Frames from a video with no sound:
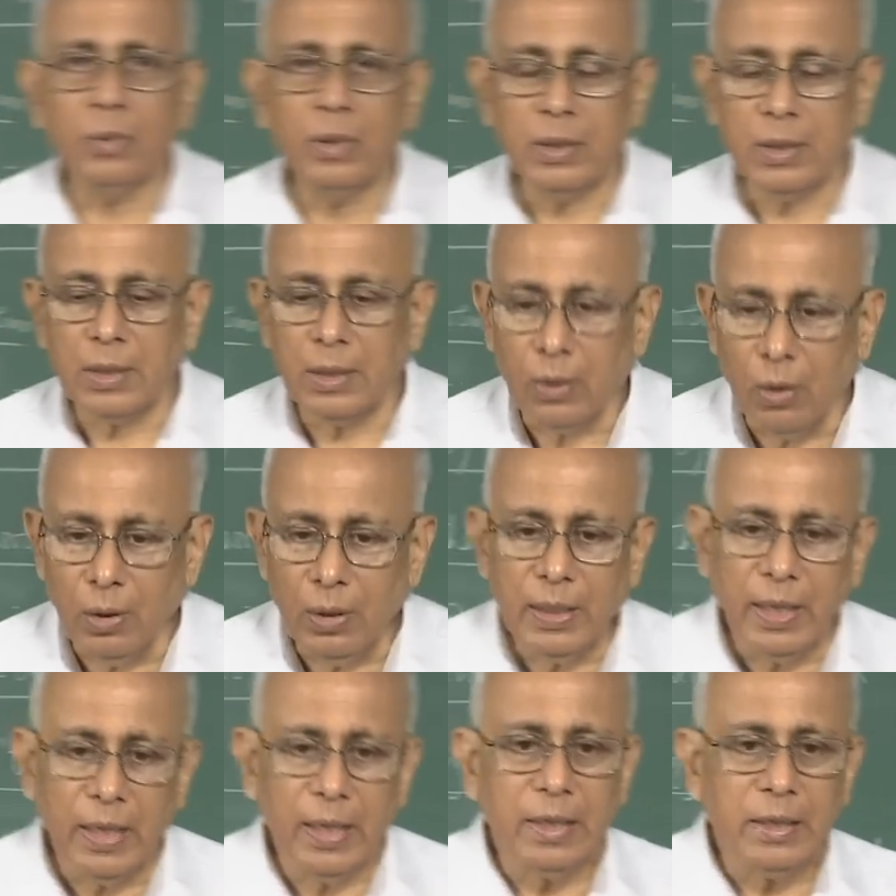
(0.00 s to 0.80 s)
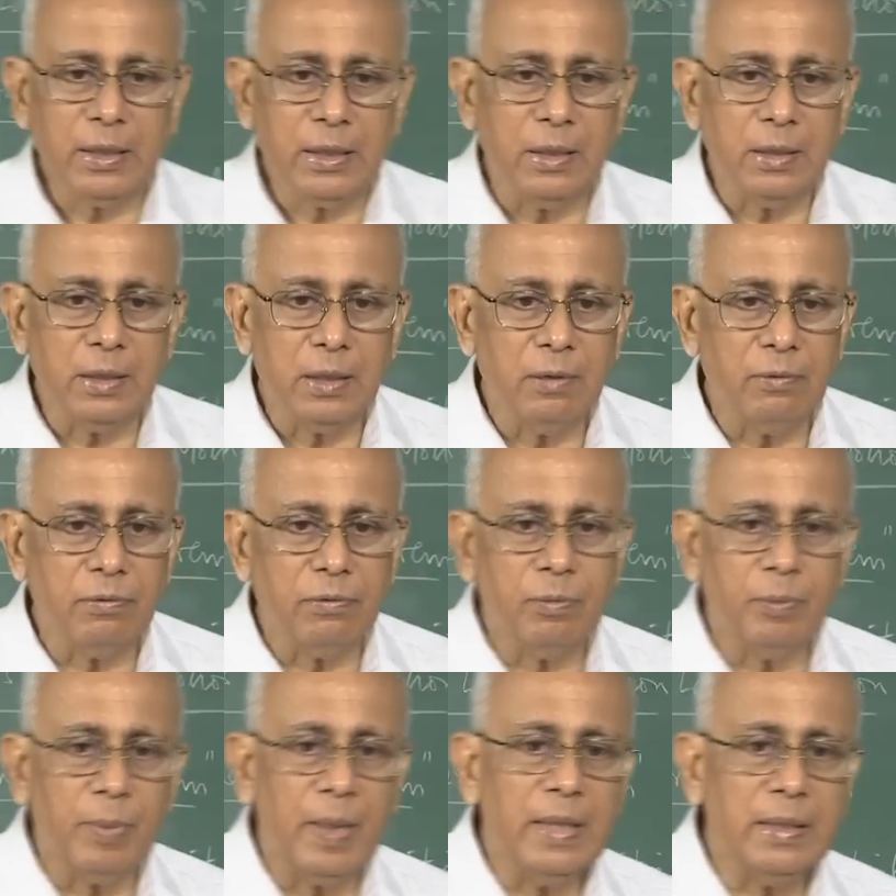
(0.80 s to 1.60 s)
words, in all directions, if
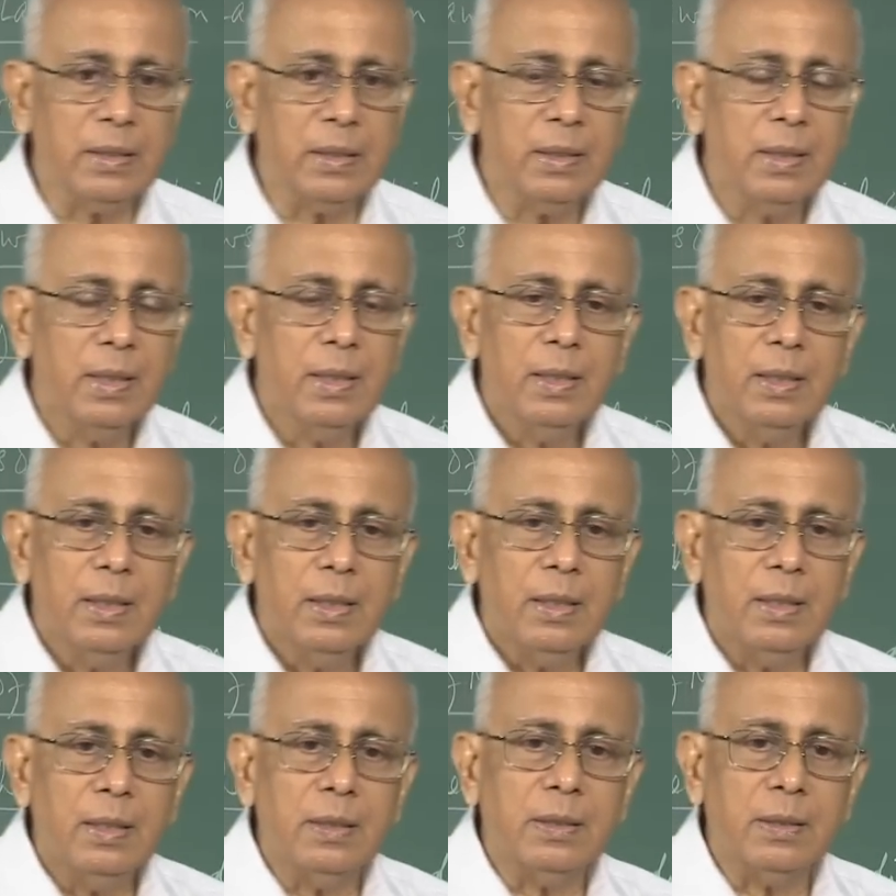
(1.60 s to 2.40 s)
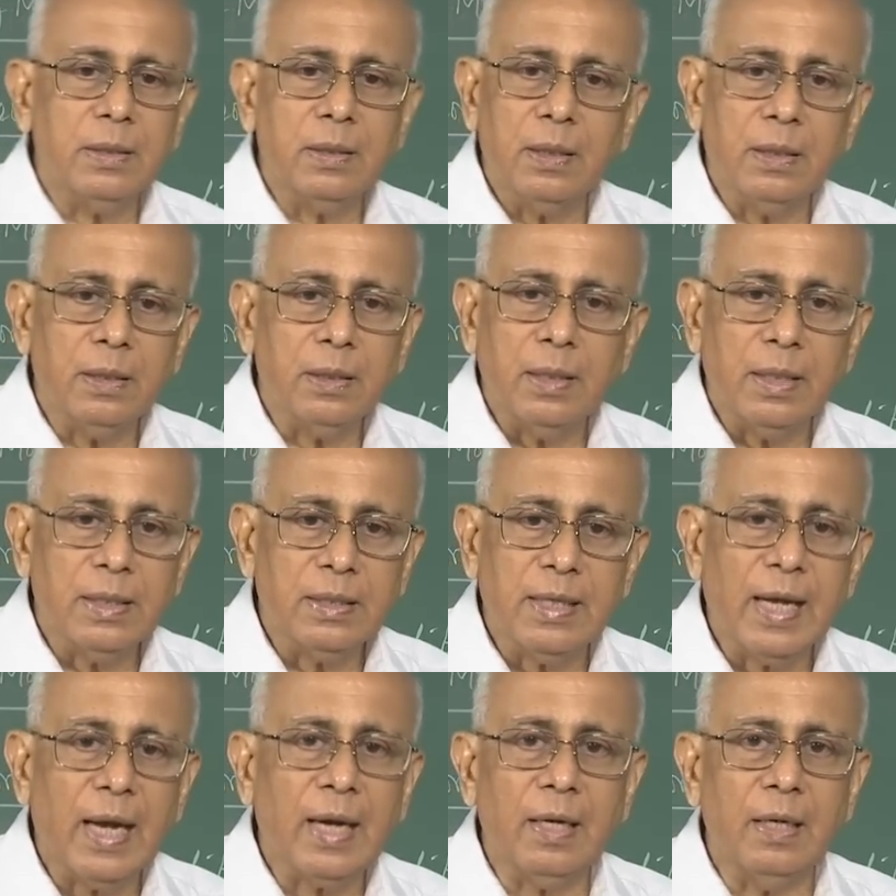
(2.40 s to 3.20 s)
space is
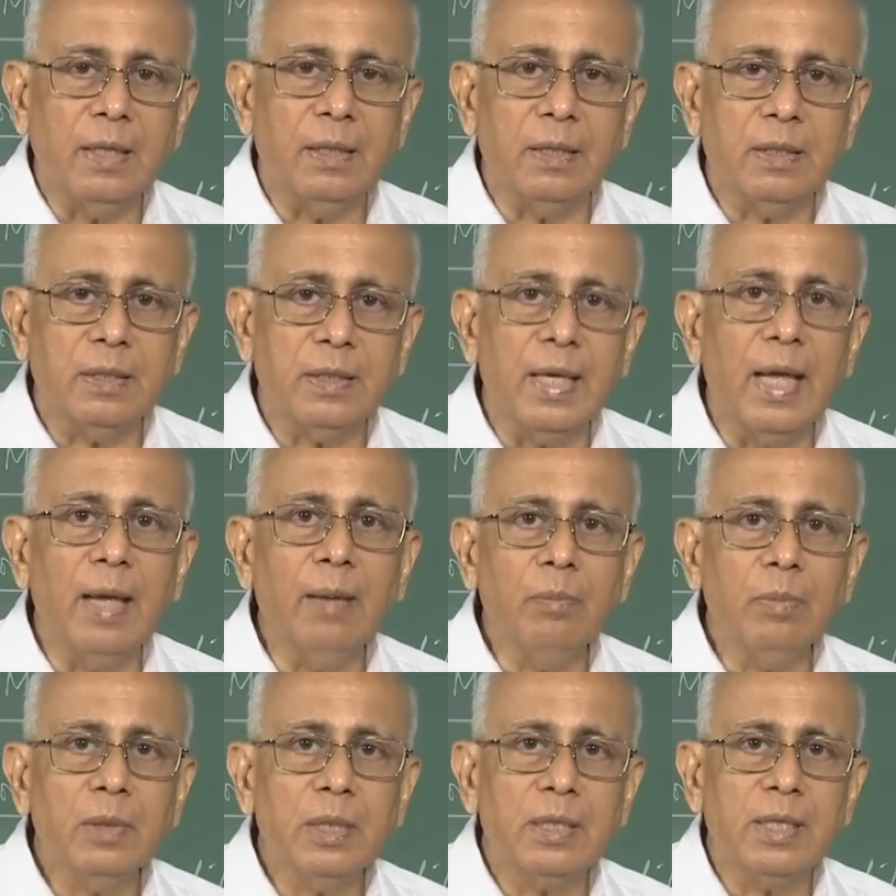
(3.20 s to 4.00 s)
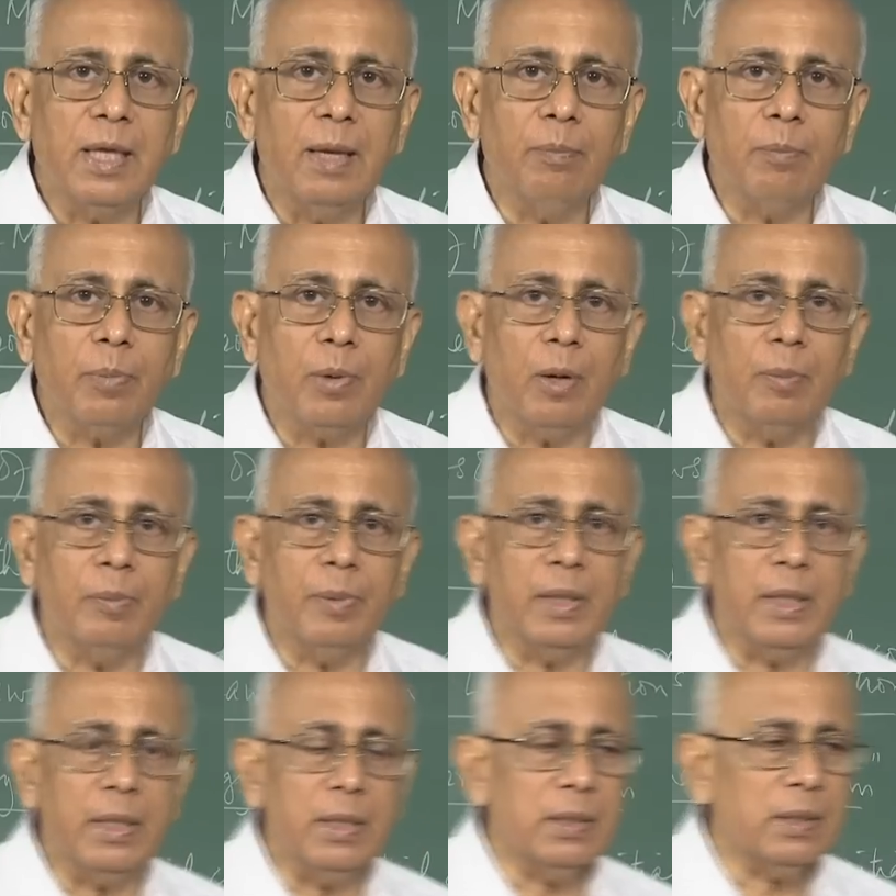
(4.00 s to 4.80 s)
exactly the same
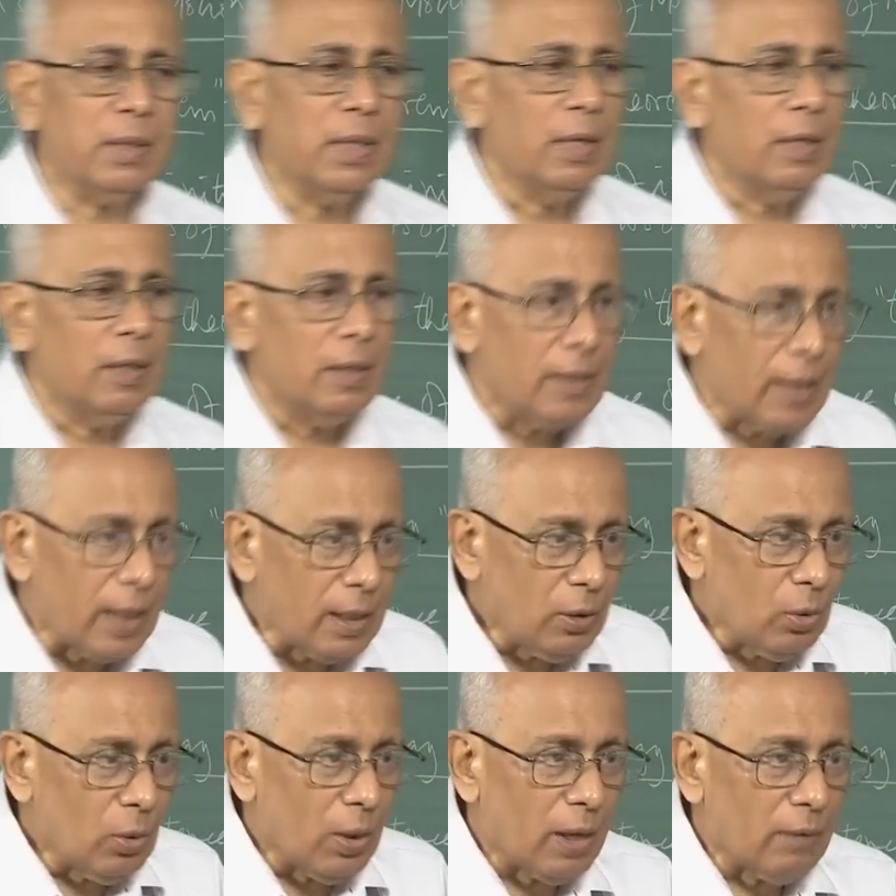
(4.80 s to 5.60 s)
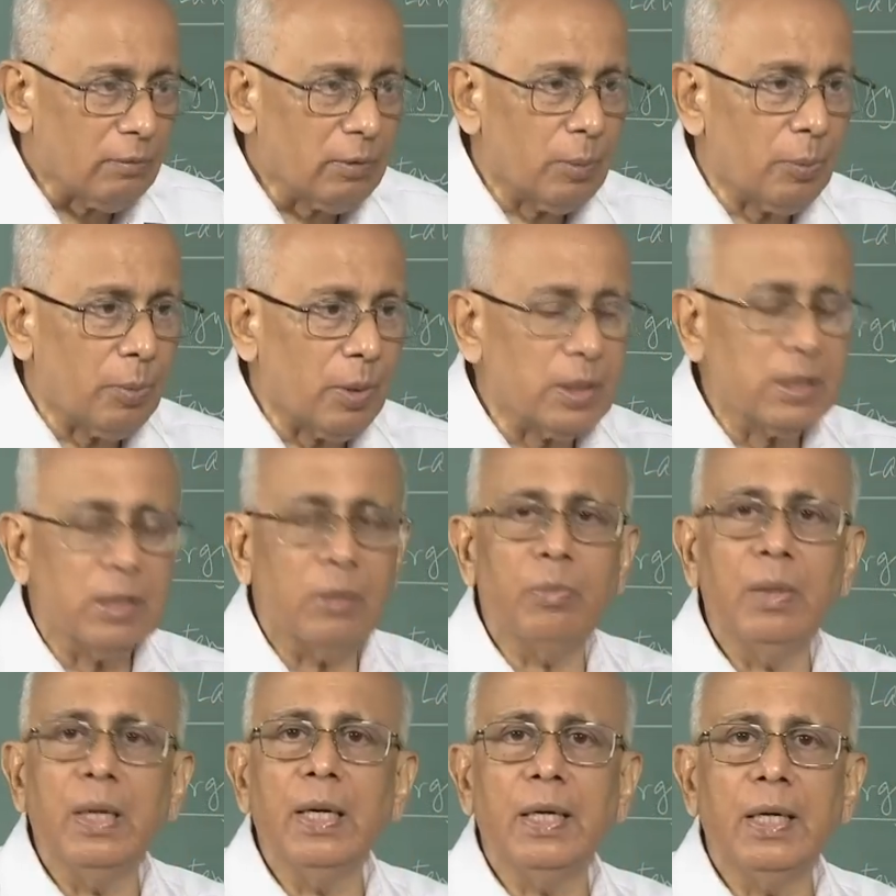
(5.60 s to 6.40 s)
properties, then you have the
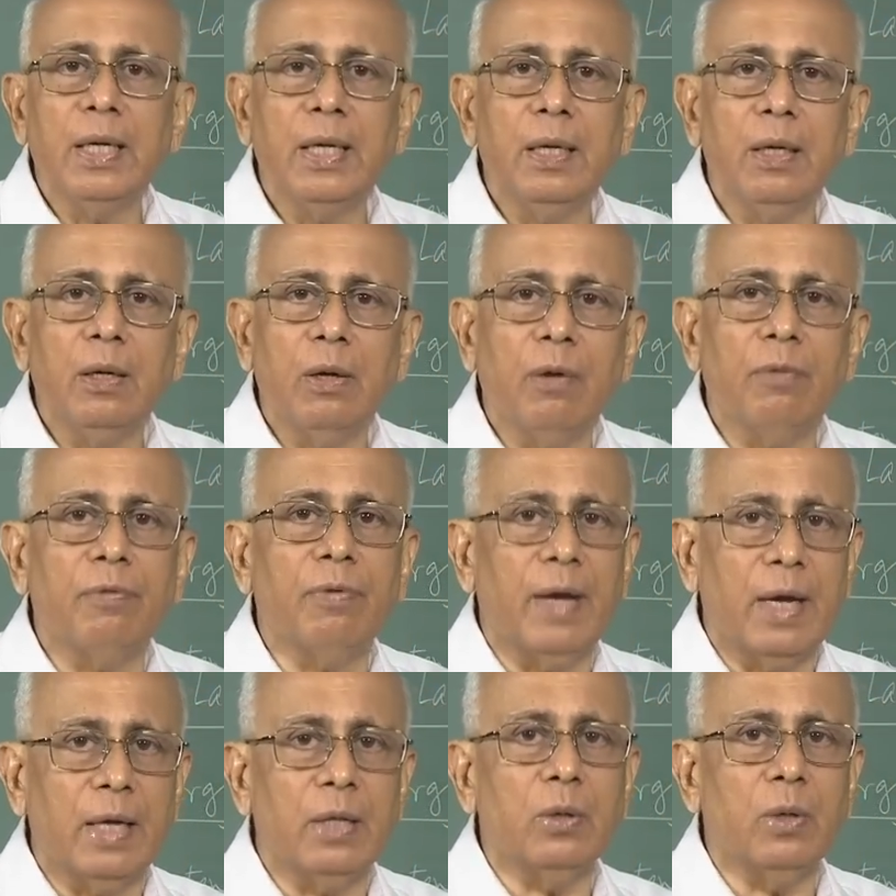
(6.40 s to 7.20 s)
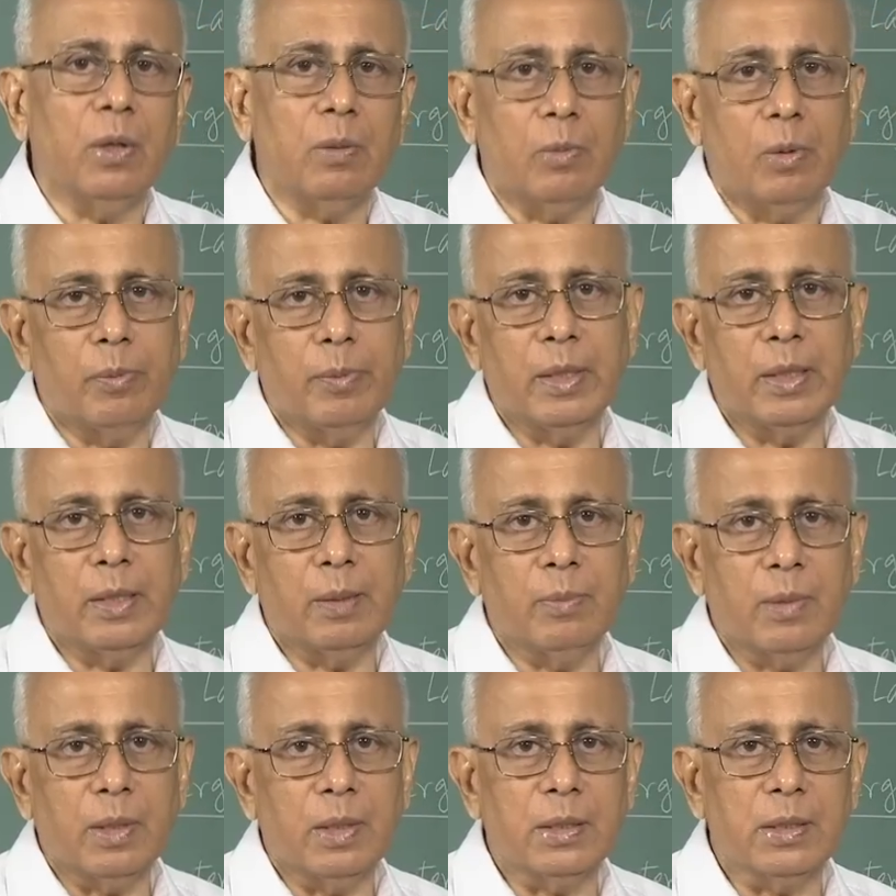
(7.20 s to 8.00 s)
possibility of angular
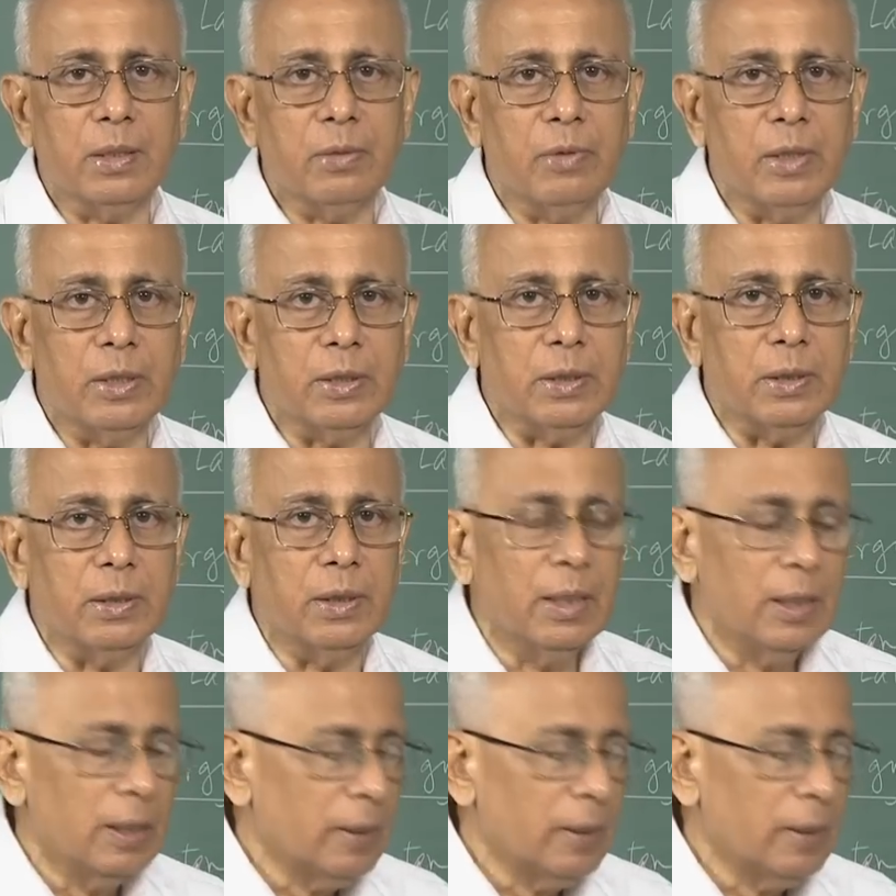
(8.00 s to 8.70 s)
momentum conservation.